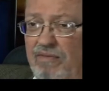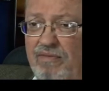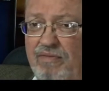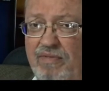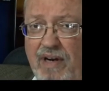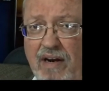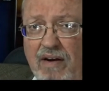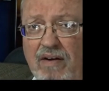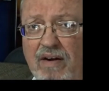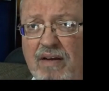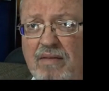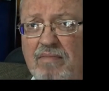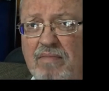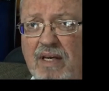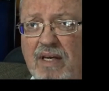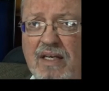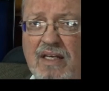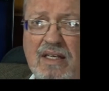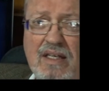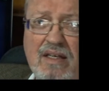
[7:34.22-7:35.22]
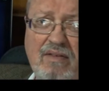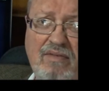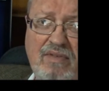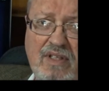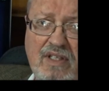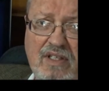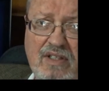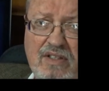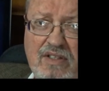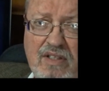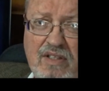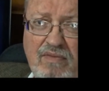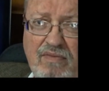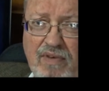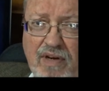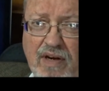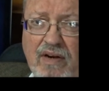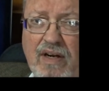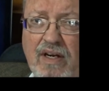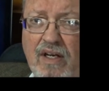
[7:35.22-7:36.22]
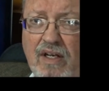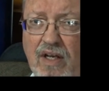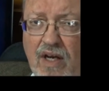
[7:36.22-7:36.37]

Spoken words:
that very many of these very